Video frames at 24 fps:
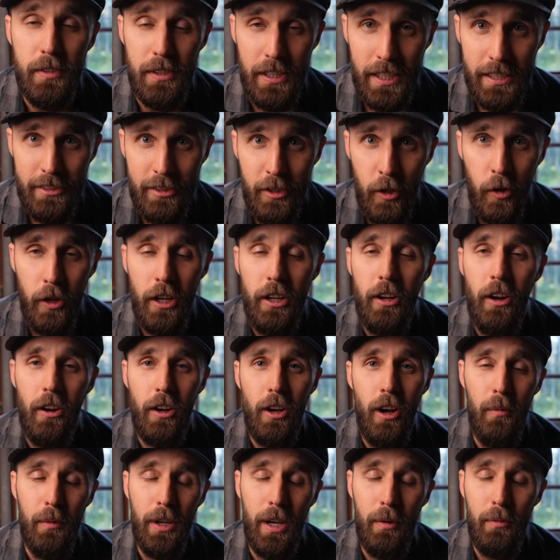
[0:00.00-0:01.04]
So get started on
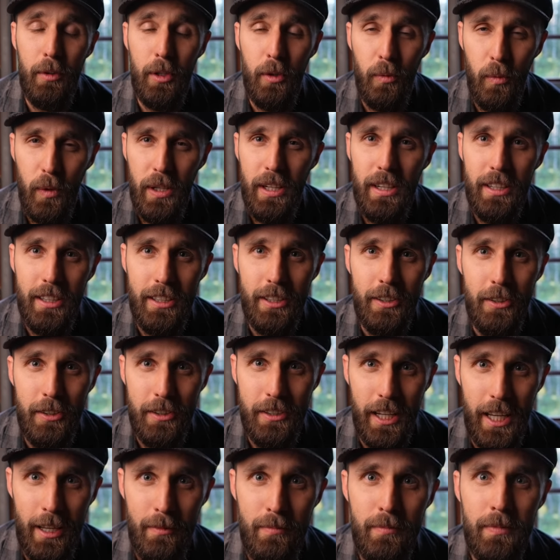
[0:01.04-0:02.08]
coming up with a really good
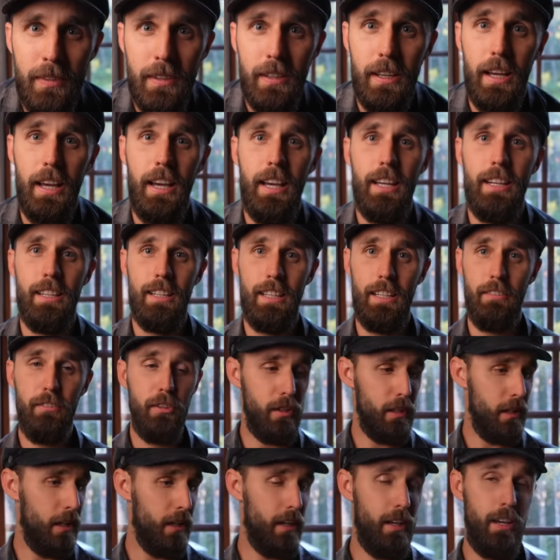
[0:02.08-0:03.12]
name. And if
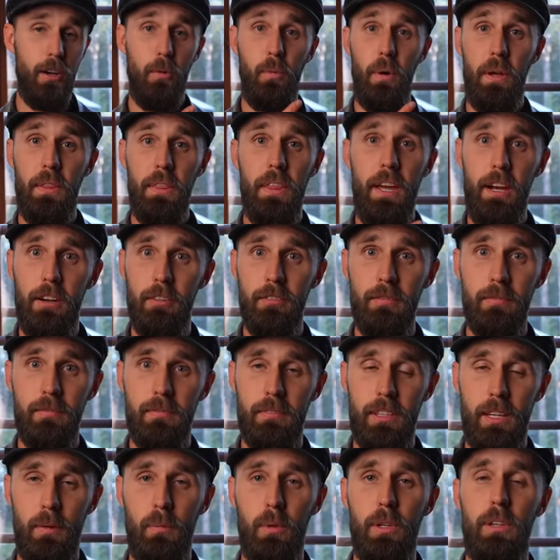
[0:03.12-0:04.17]
you click right there,
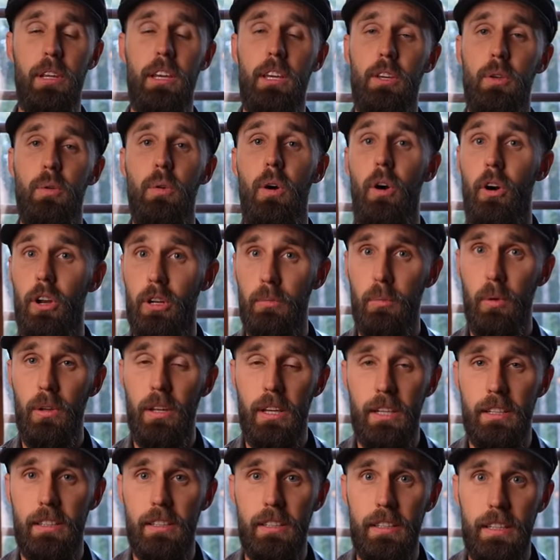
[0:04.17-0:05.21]
that will take you to Audible
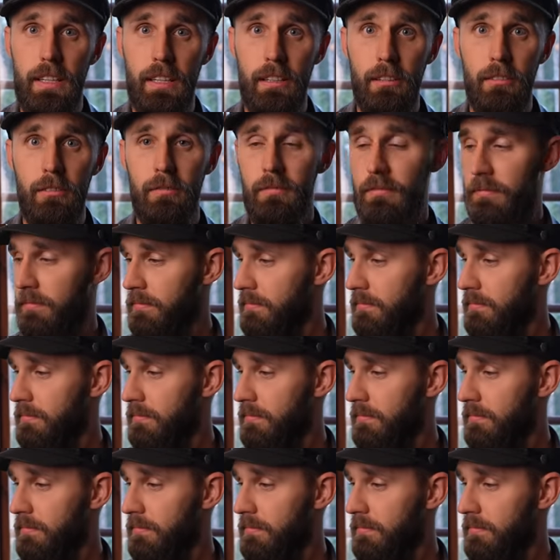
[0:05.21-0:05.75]
and the deal.